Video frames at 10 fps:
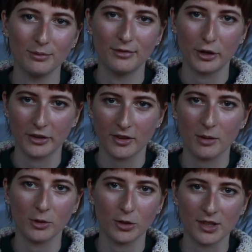for
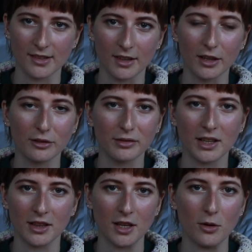example, who doesn't live
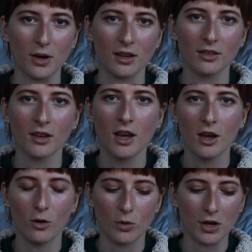in the US
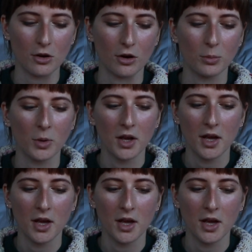or in Europe.